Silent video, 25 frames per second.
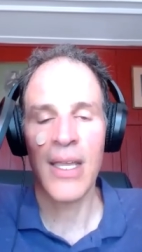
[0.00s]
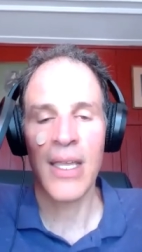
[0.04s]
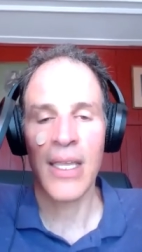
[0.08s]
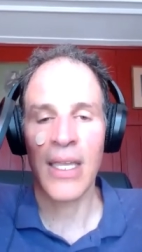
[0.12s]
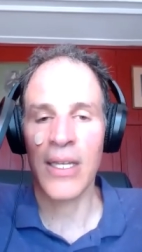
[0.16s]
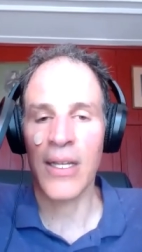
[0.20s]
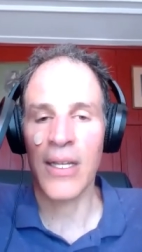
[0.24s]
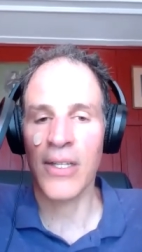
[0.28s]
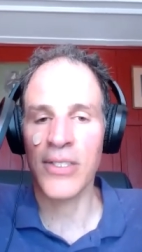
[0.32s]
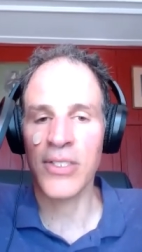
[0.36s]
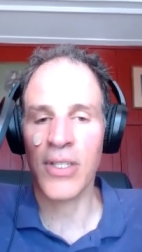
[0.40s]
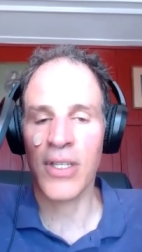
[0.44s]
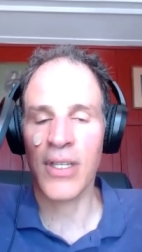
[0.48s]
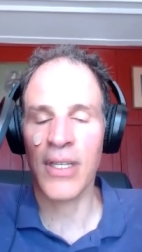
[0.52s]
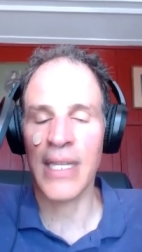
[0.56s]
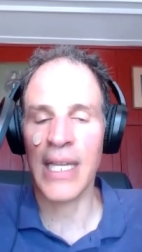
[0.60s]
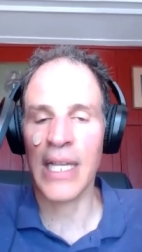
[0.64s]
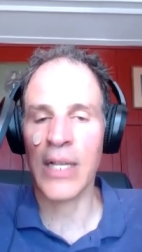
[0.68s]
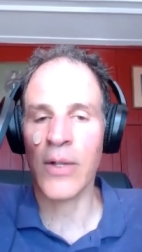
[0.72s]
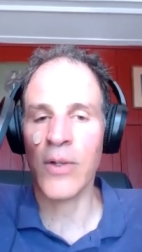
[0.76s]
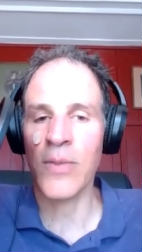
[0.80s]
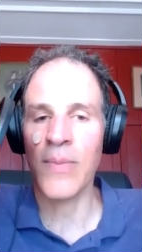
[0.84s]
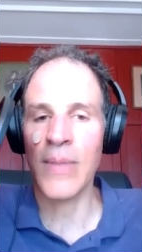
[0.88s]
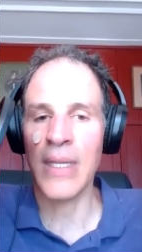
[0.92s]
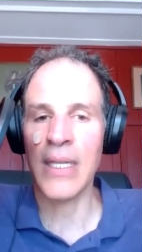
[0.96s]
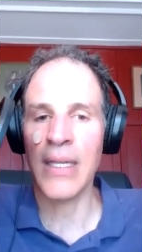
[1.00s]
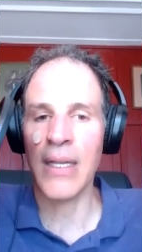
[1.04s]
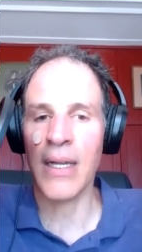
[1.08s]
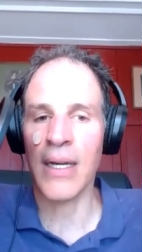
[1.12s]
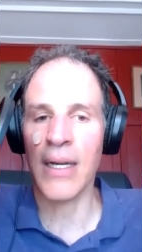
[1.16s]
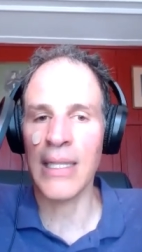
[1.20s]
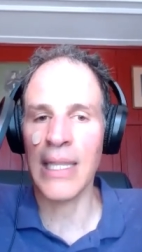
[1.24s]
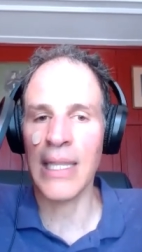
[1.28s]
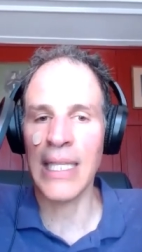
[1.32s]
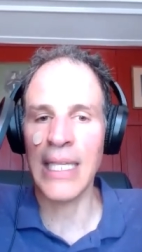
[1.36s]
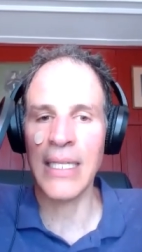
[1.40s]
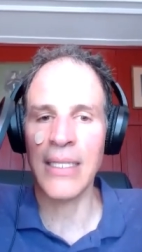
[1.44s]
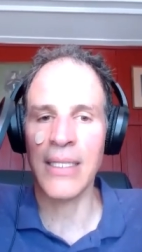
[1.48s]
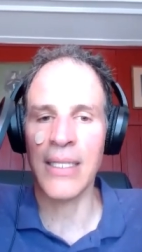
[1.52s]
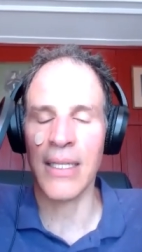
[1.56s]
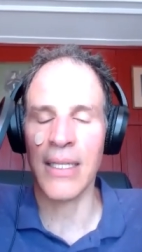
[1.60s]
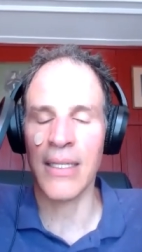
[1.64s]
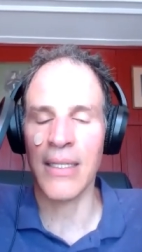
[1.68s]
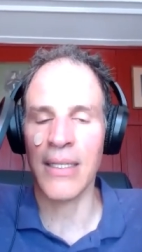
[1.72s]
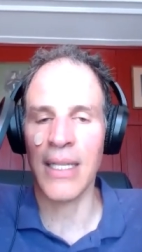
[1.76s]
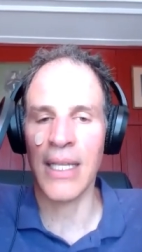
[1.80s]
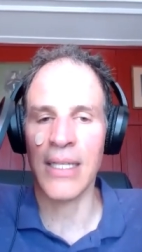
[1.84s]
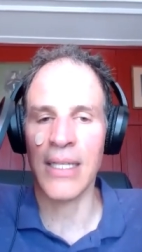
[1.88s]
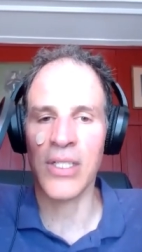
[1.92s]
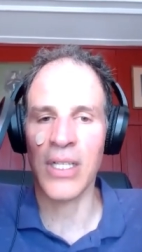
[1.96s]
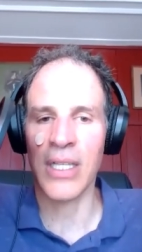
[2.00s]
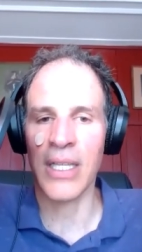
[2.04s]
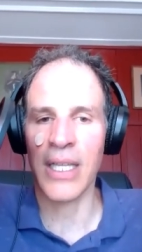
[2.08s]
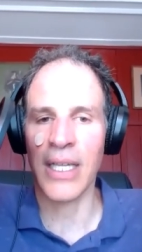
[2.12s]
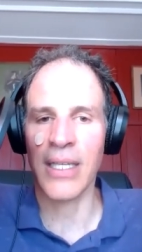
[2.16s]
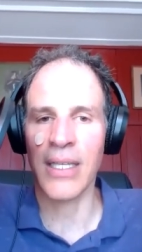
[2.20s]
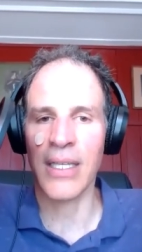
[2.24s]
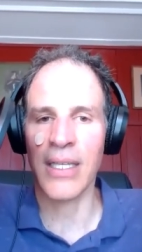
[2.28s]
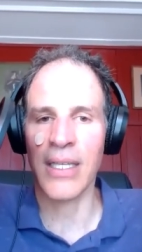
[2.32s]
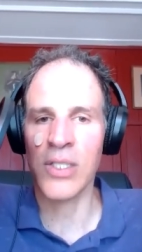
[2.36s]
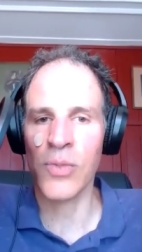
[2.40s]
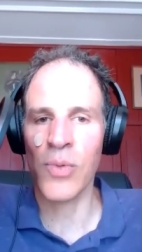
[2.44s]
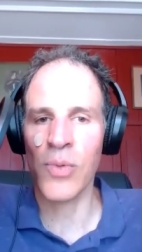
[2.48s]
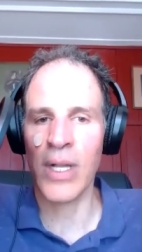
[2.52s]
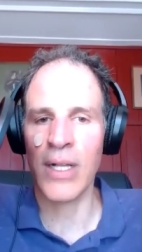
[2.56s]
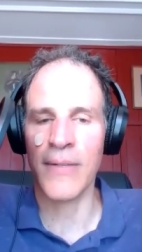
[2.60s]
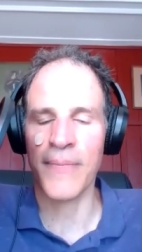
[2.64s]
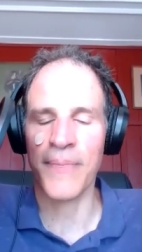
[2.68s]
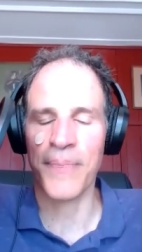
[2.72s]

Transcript: You can also connect with me on LinkedIn as you like as well.